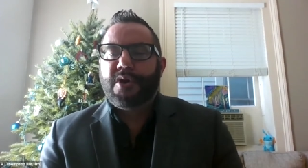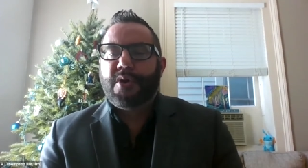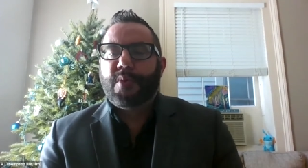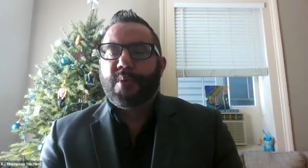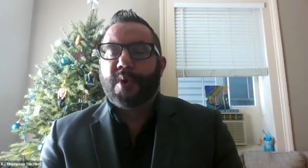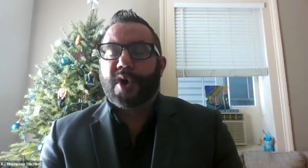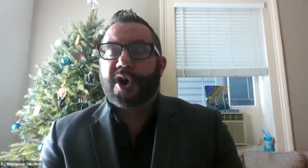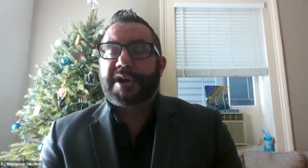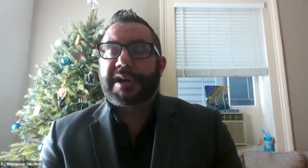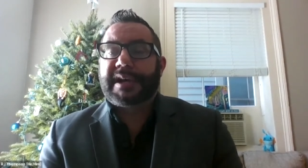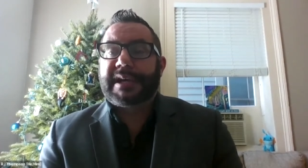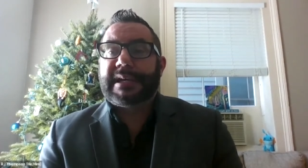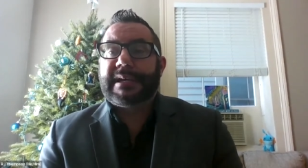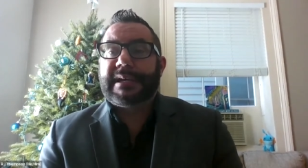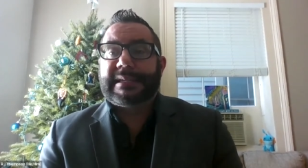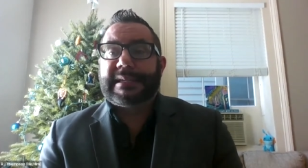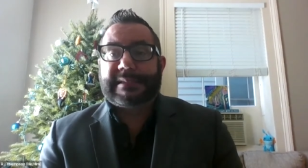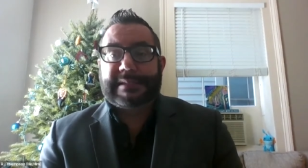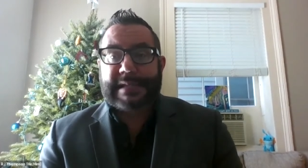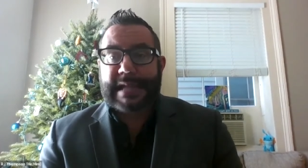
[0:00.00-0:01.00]
Work
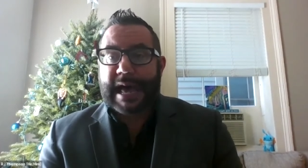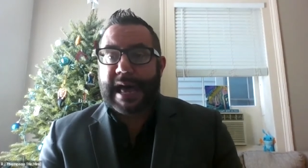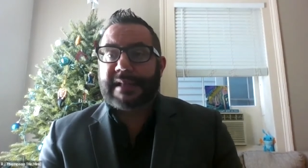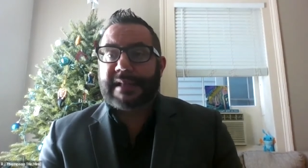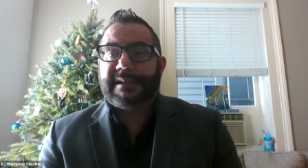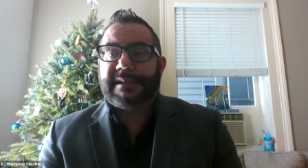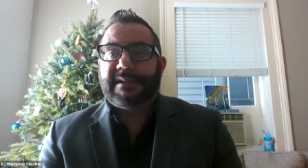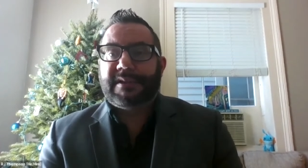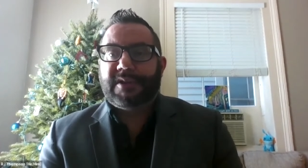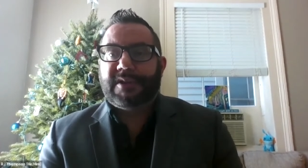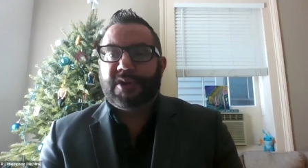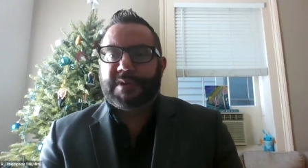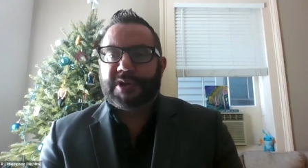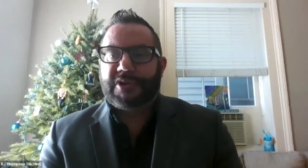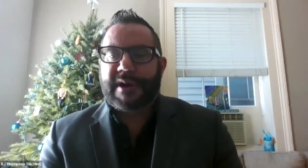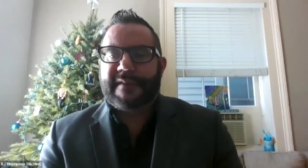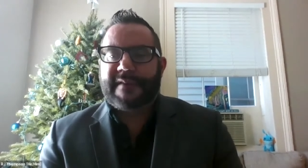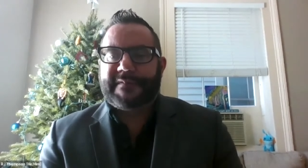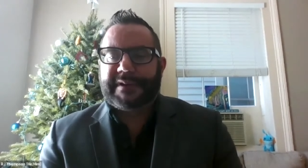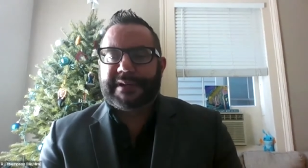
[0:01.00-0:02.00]
is not human
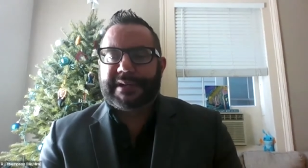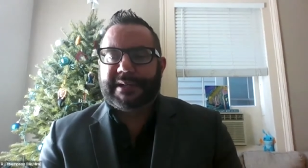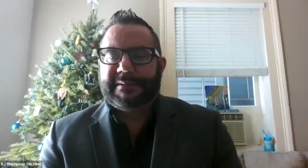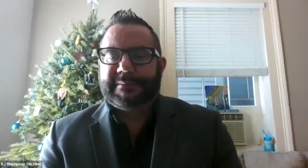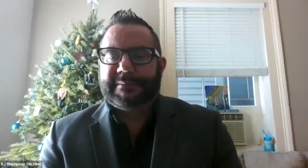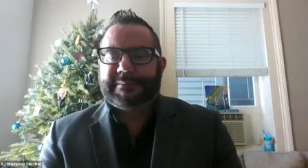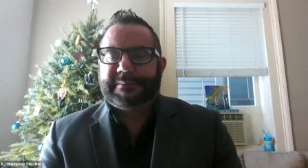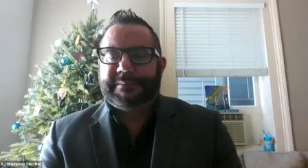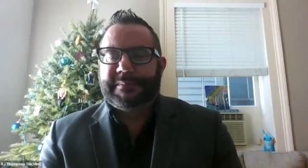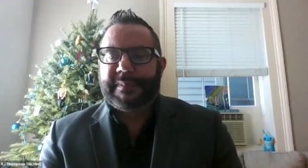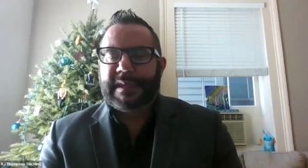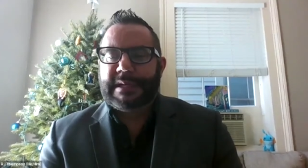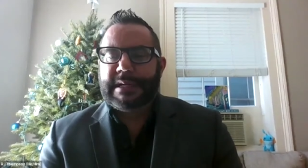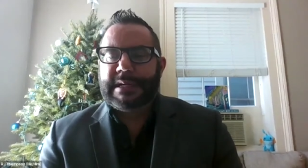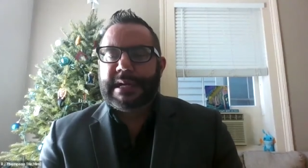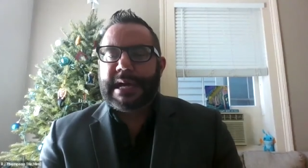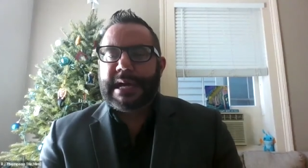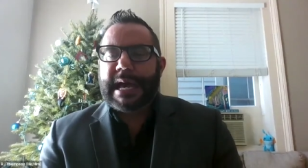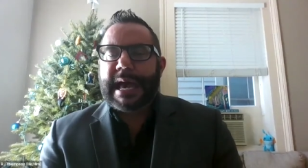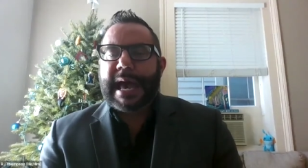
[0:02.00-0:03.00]
trafficking.
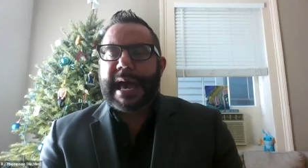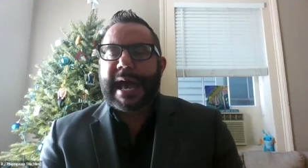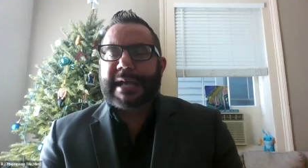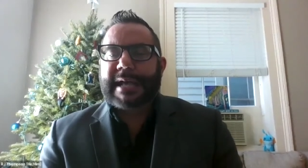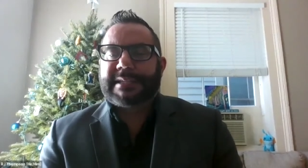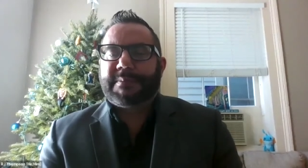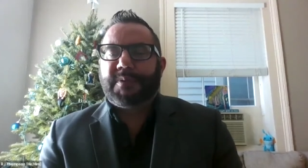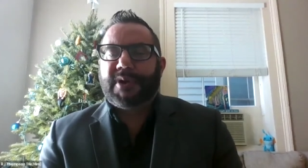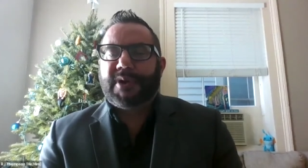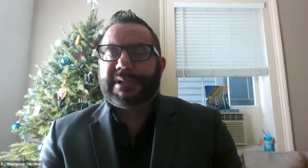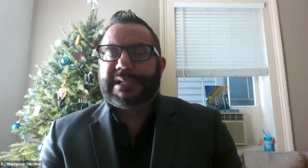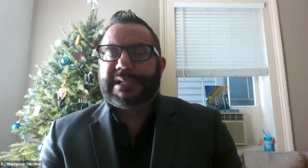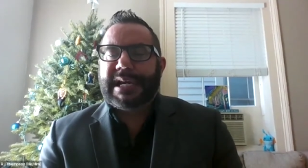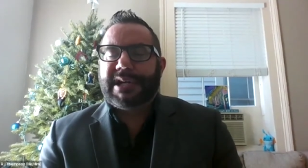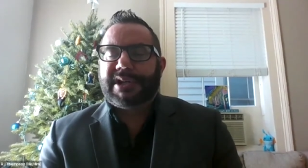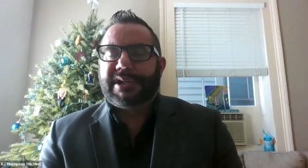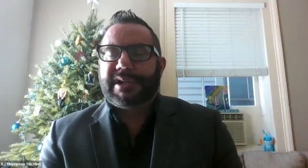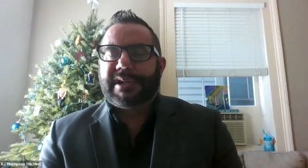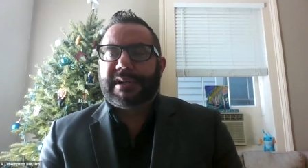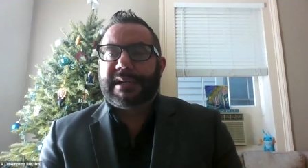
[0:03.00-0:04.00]

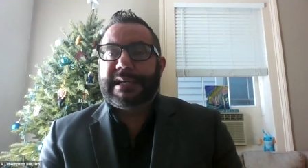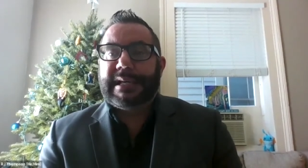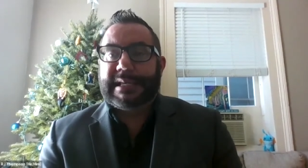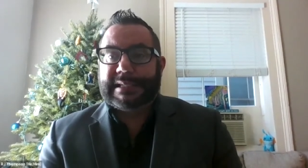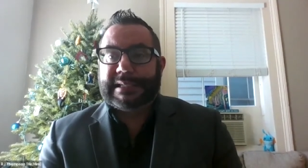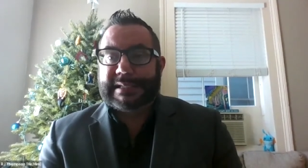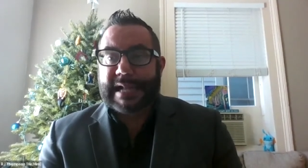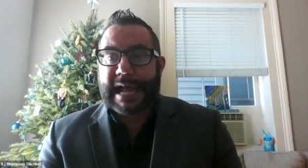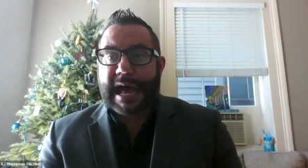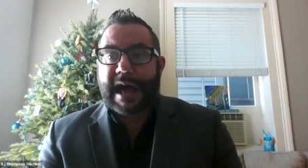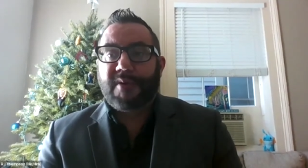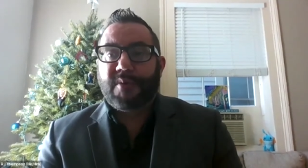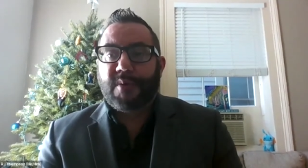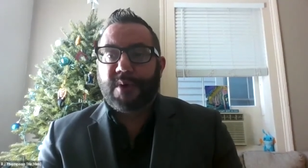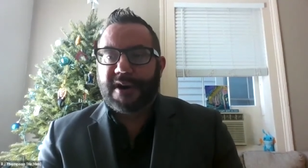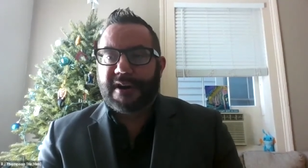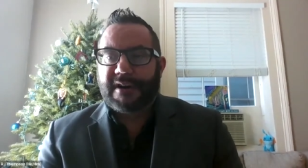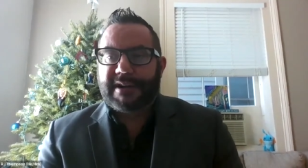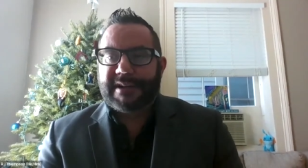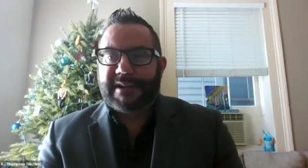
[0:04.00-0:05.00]
Exploitation is not
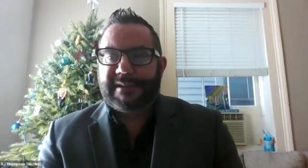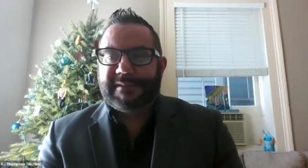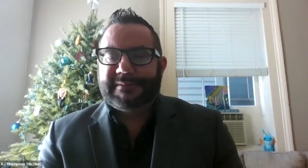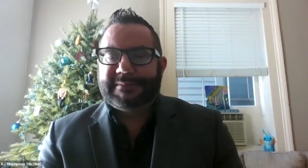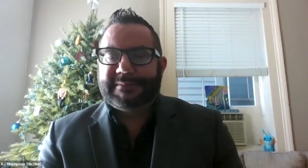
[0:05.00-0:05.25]
work.